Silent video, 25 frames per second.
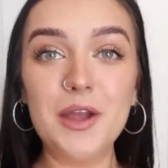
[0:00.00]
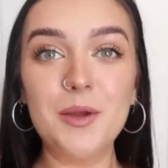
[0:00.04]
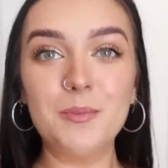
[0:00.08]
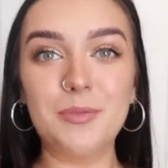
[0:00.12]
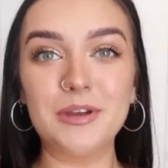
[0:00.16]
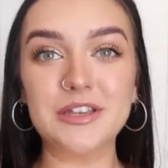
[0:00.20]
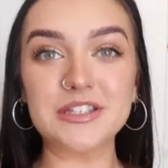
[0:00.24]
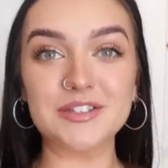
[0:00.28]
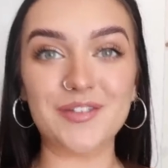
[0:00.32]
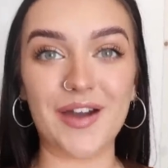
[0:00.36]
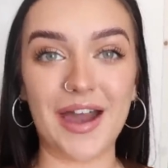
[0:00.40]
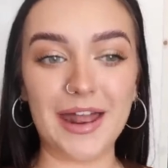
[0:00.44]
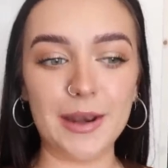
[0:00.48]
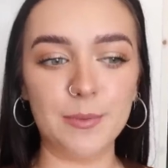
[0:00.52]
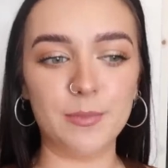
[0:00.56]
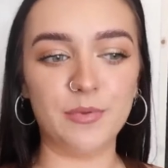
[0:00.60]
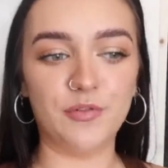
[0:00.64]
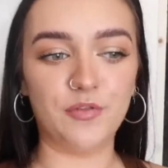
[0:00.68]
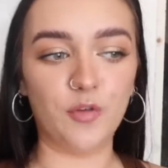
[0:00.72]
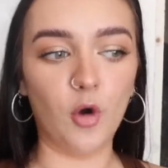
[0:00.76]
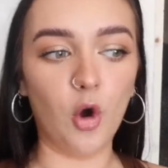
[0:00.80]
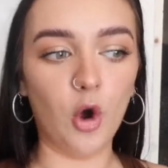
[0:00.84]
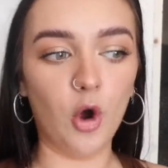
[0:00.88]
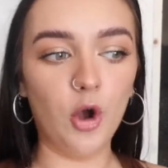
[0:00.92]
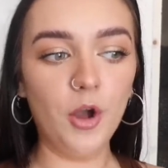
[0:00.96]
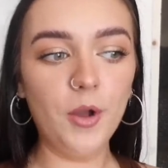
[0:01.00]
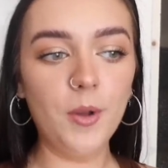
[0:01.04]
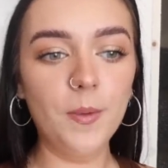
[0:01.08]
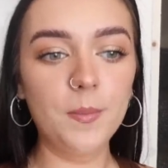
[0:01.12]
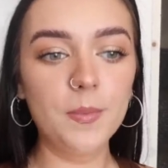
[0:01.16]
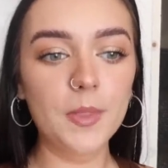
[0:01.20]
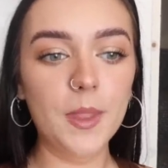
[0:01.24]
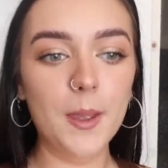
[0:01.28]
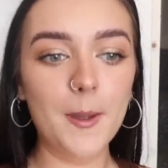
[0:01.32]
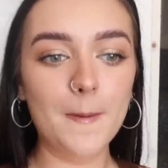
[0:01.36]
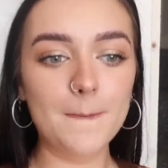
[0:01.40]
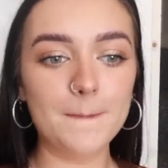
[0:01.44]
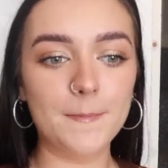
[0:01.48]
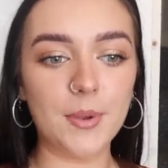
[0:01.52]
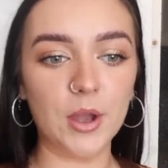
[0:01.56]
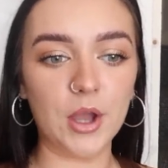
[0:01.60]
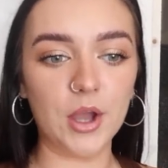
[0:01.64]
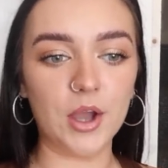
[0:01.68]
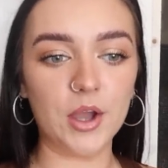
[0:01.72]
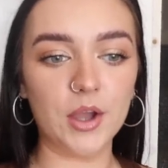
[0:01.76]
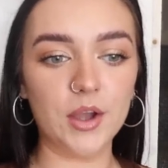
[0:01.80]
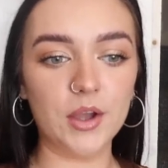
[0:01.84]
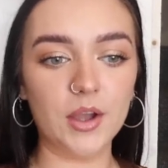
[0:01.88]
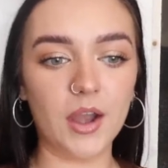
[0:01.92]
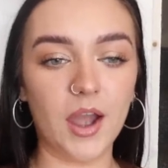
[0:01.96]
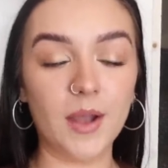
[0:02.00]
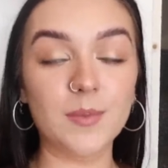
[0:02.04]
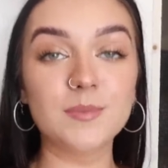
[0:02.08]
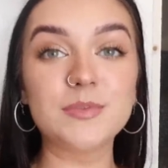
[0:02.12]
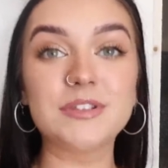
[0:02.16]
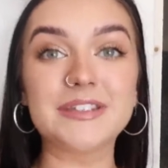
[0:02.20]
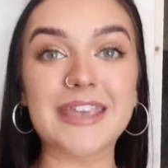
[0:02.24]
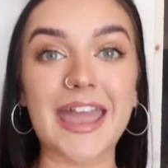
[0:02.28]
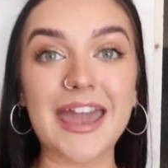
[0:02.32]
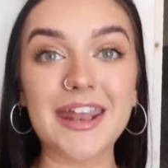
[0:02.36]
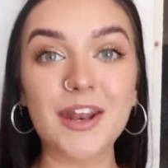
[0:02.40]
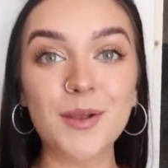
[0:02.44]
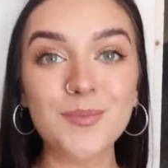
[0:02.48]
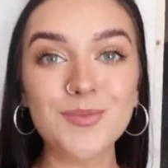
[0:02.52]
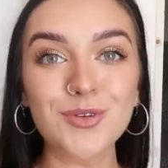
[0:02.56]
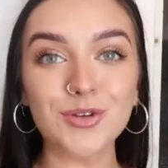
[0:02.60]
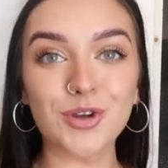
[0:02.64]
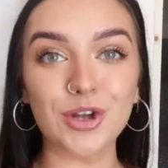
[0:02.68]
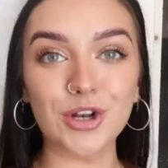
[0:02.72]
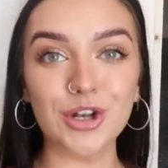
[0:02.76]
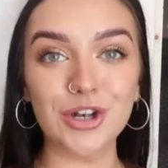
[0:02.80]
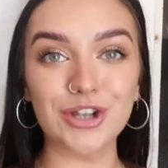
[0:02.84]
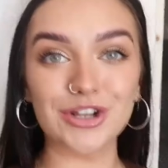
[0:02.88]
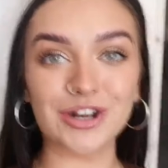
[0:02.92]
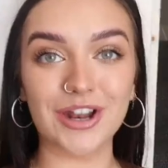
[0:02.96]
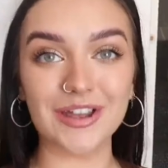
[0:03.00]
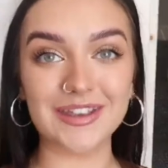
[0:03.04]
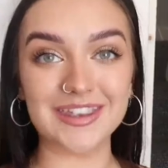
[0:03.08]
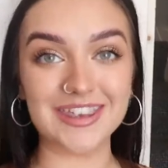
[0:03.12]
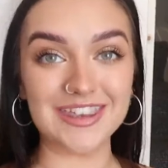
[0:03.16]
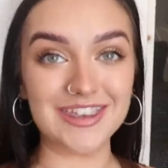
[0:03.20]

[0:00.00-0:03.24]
Because I've had it before, but I'm scared I'm gonna look like